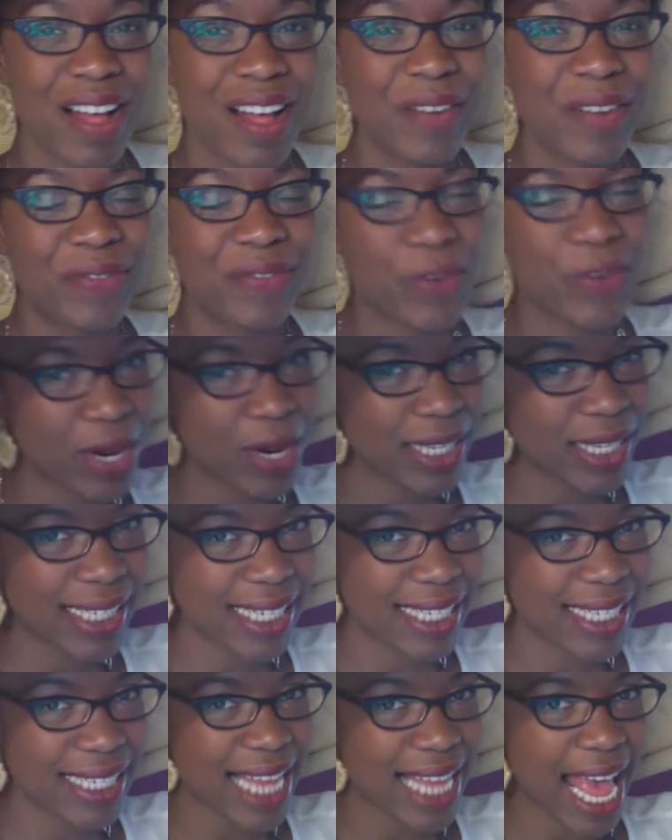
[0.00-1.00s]
for
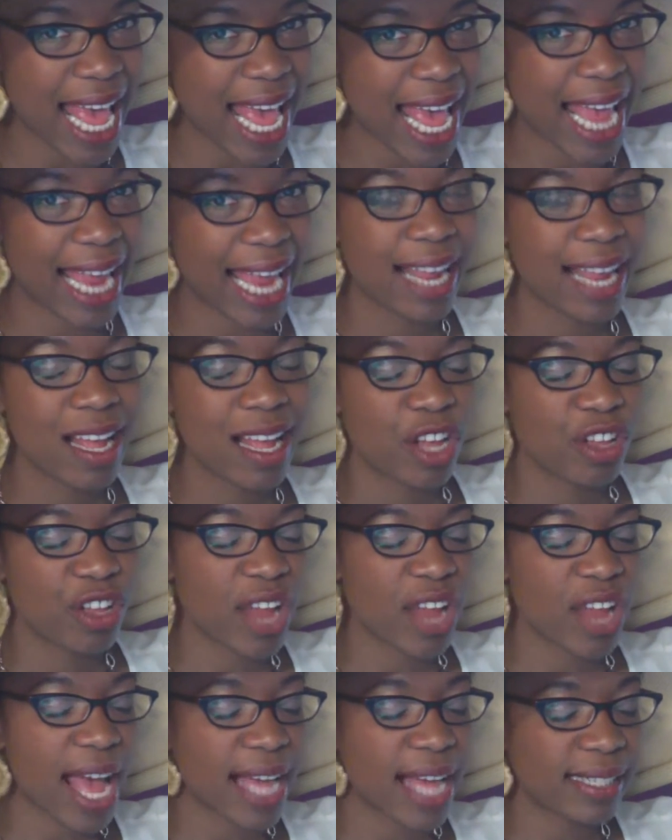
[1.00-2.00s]
today. You
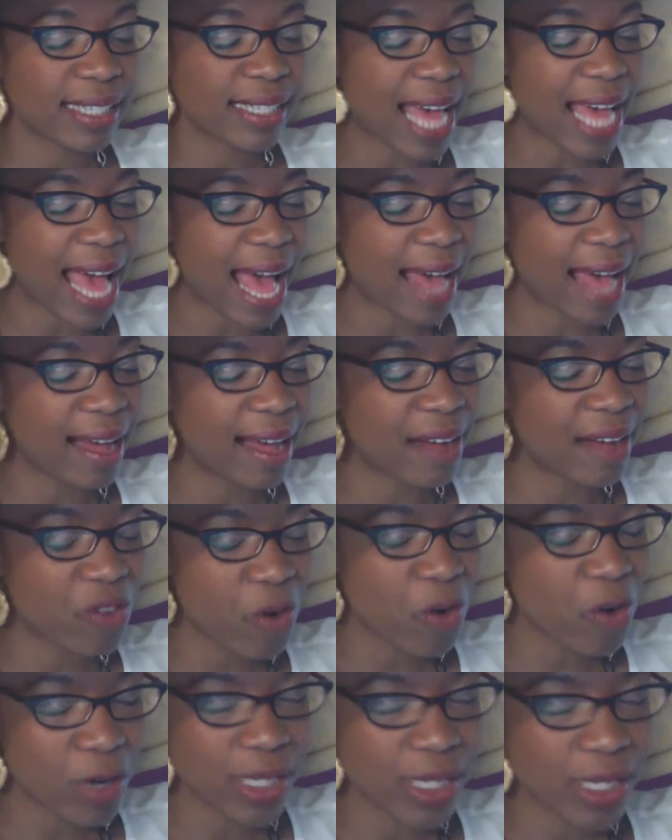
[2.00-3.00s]
guys, of
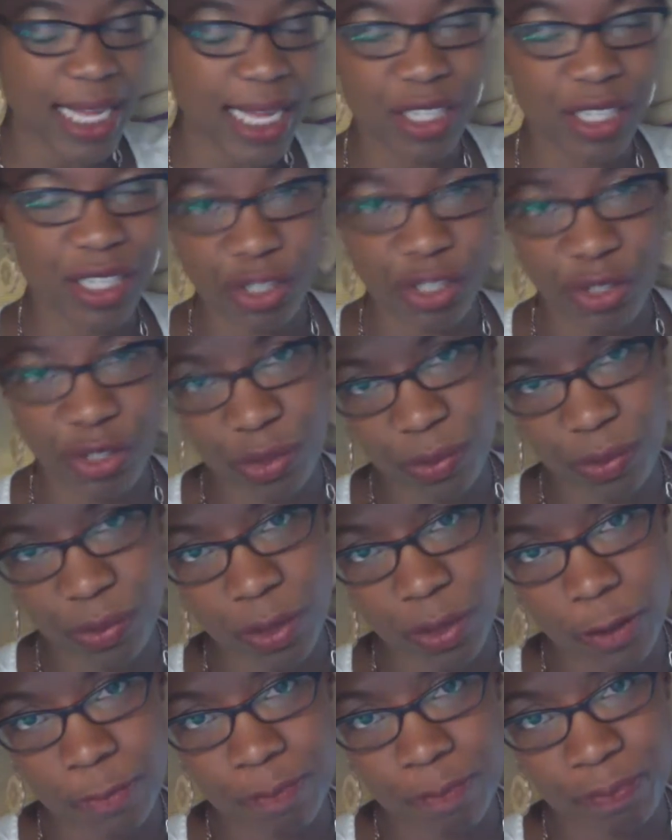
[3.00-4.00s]
course, as
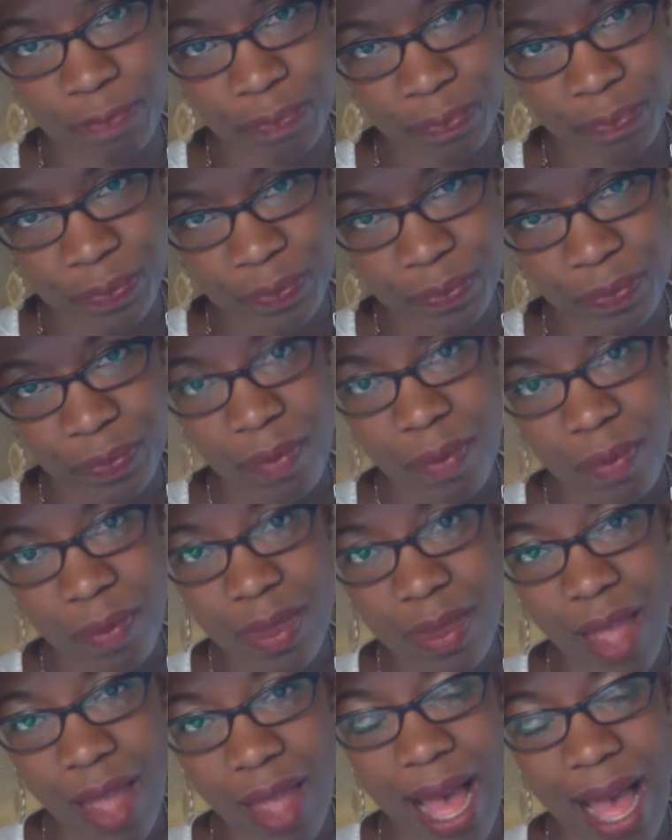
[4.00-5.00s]
usual,
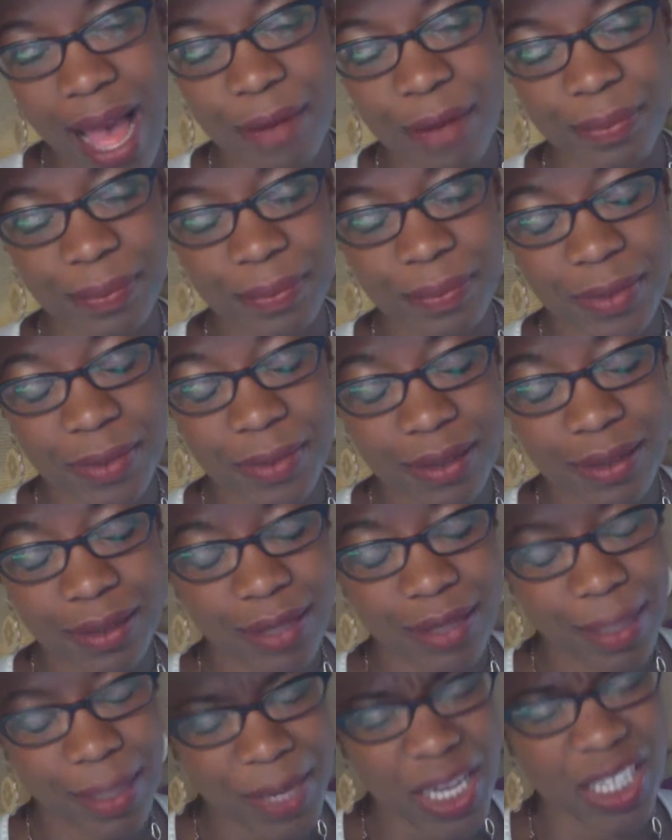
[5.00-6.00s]
I'm
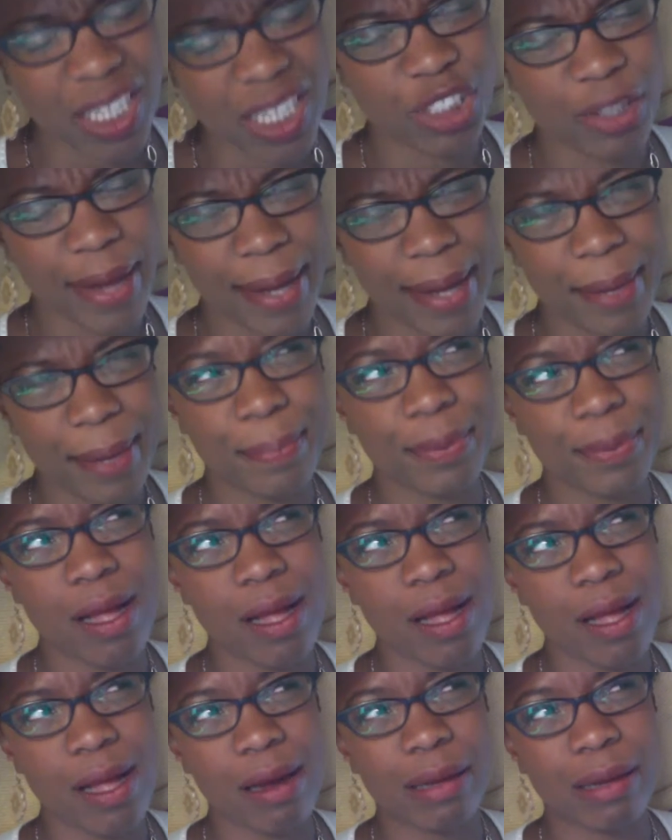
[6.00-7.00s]
gonna try to
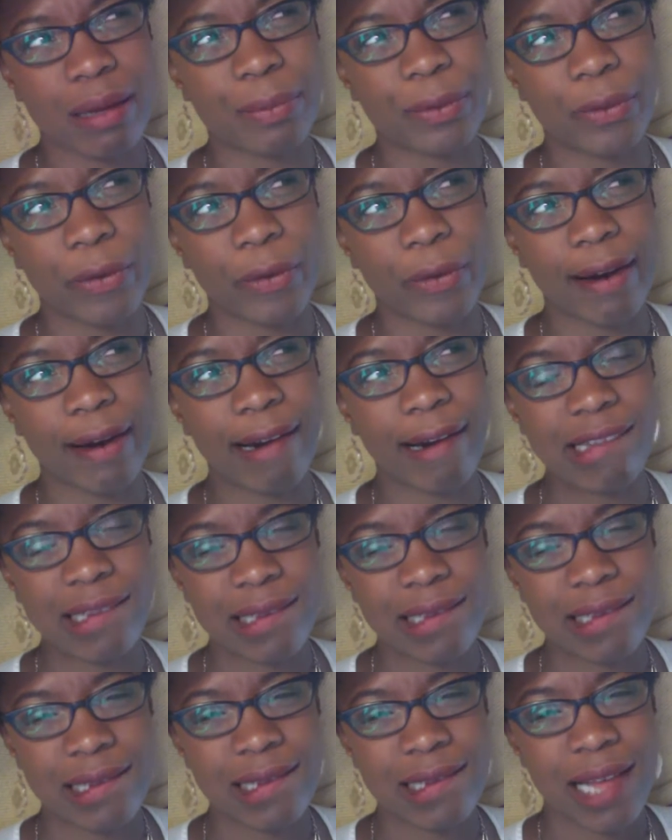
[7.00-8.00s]
blog more.
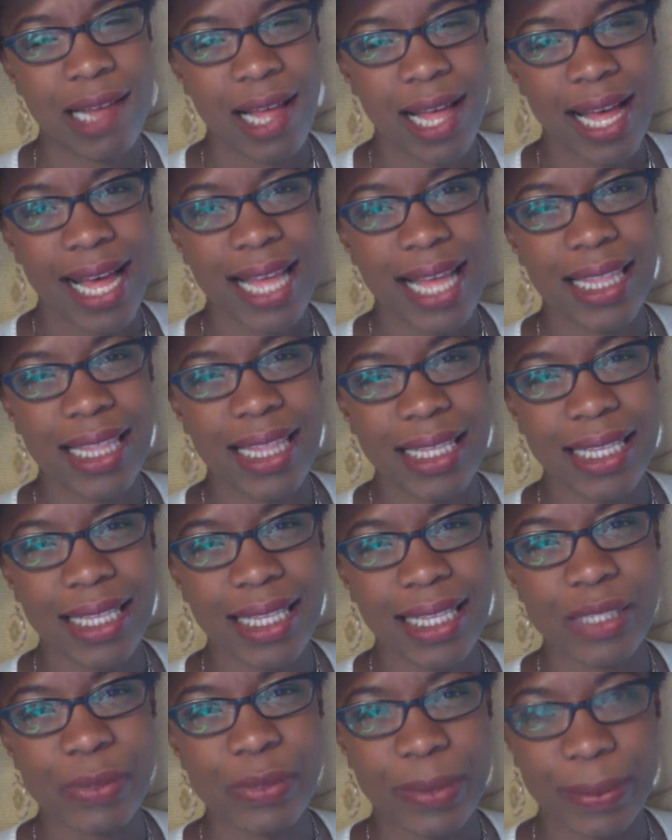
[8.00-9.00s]
I think
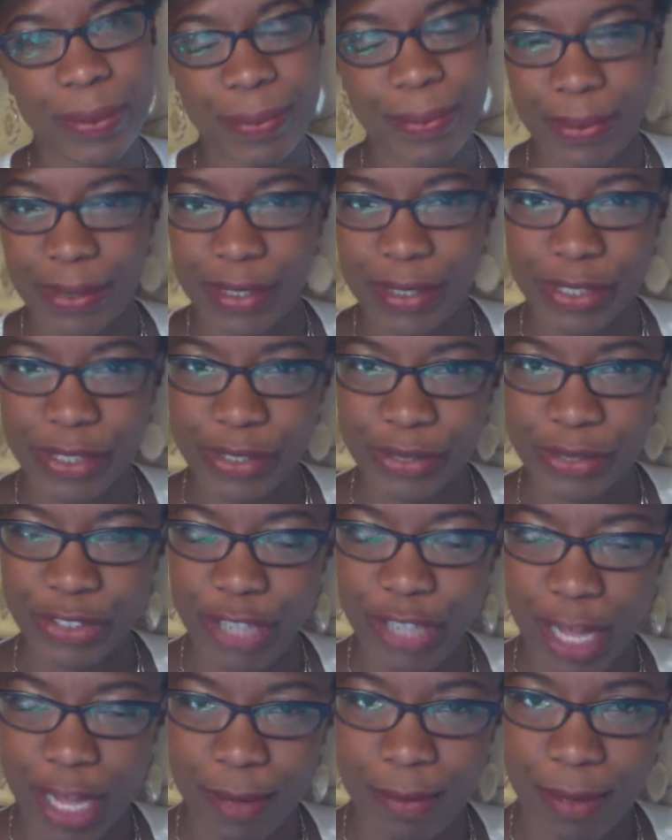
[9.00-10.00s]
that's what I'm going to do.
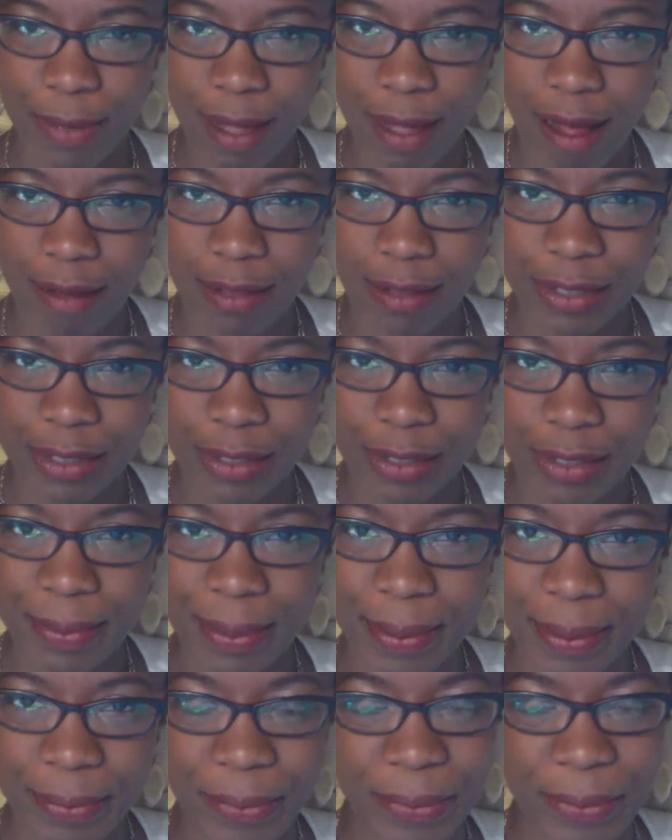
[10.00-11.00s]
Try to blog a little
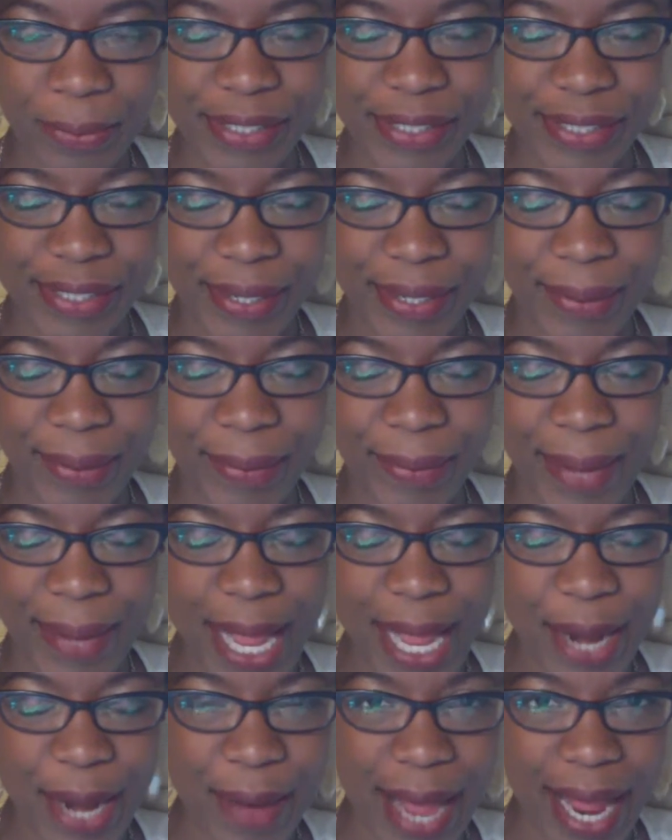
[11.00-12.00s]
bit more. So
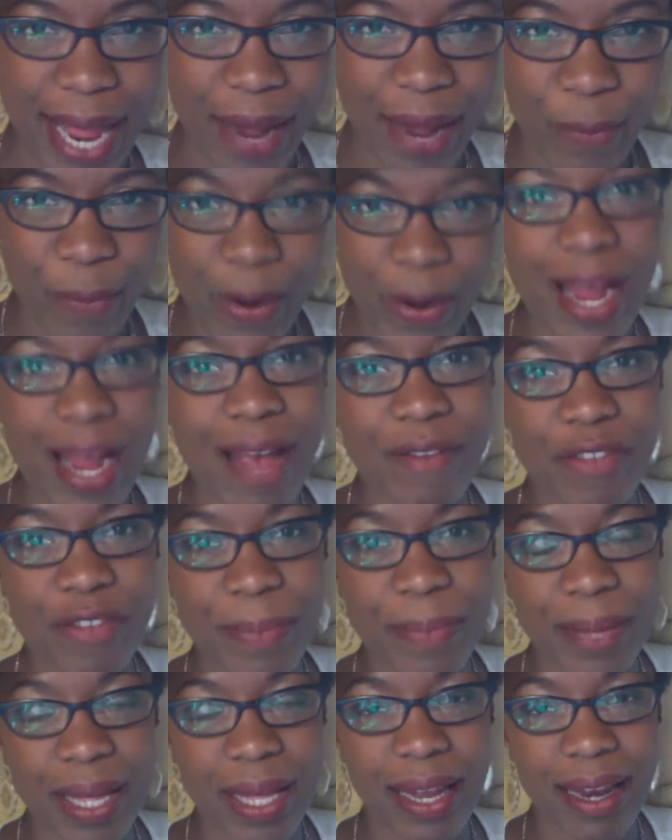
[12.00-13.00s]
anyway, where have you
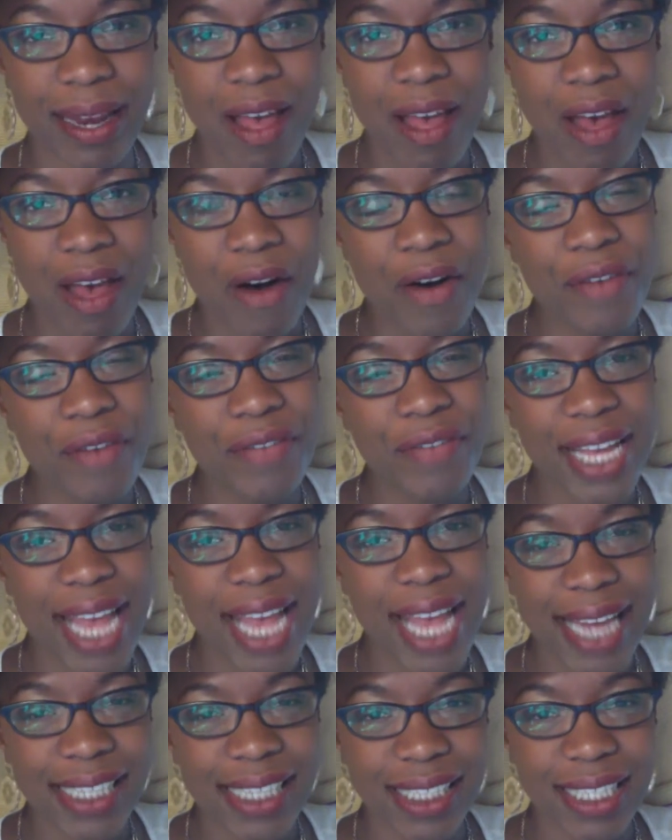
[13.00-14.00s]
been on
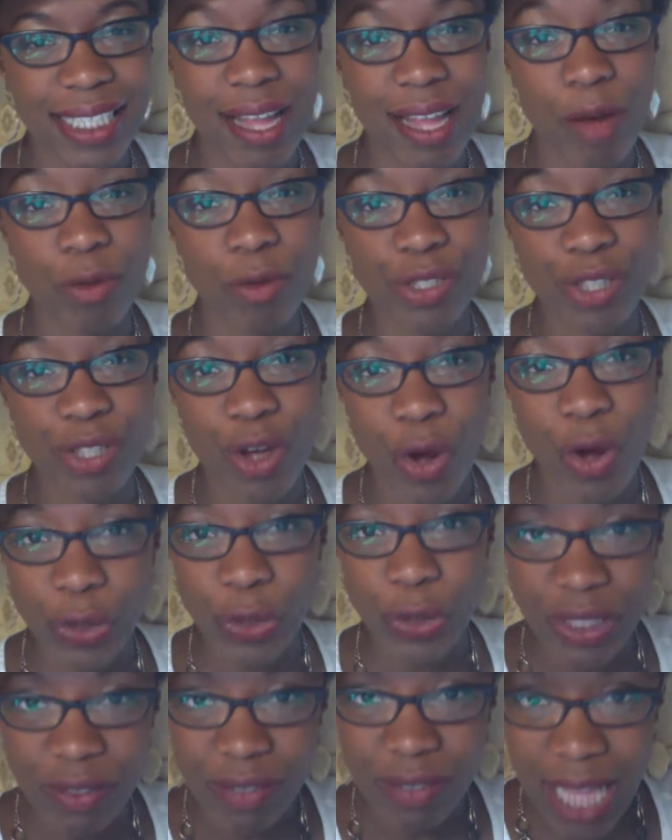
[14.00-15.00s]
vacation that was
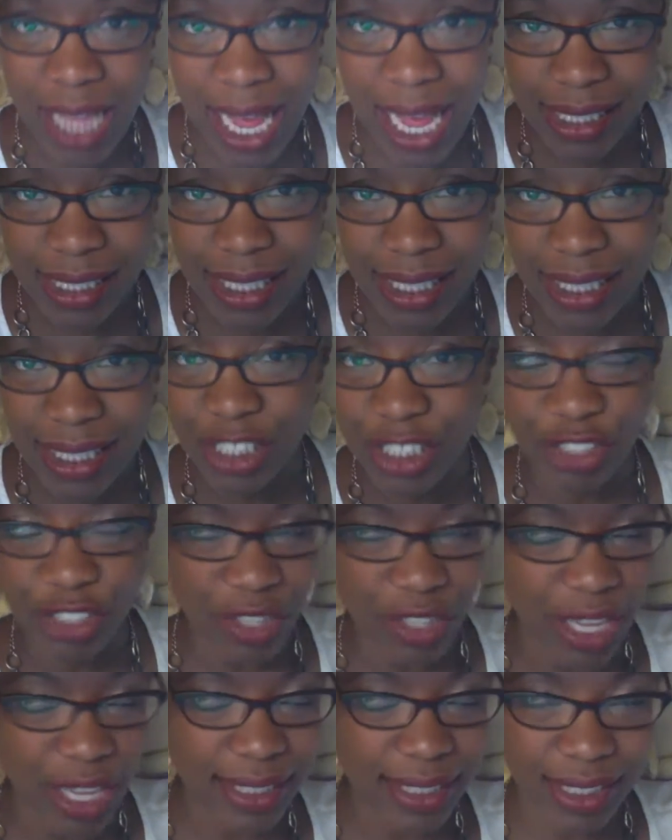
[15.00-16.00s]
totally relaxing that you
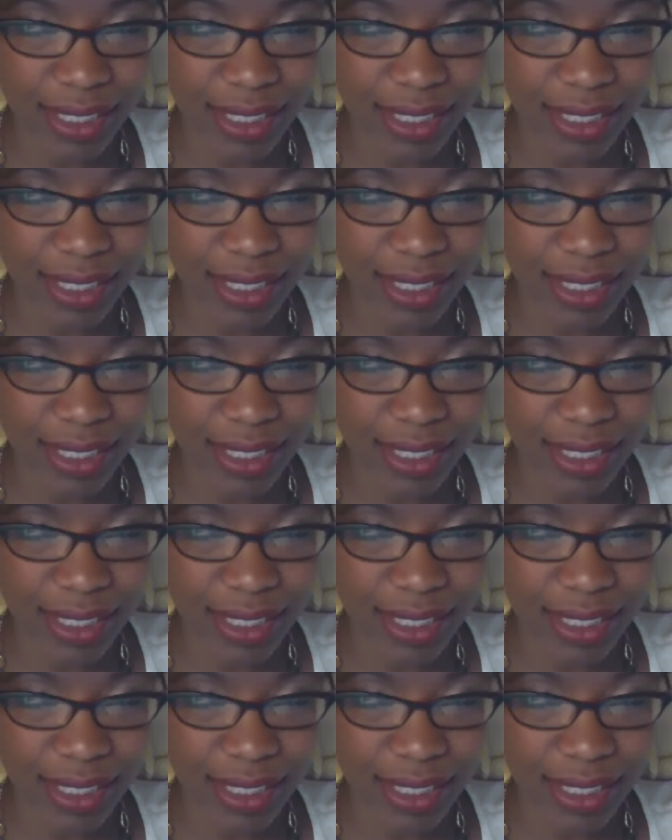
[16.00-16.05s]
like to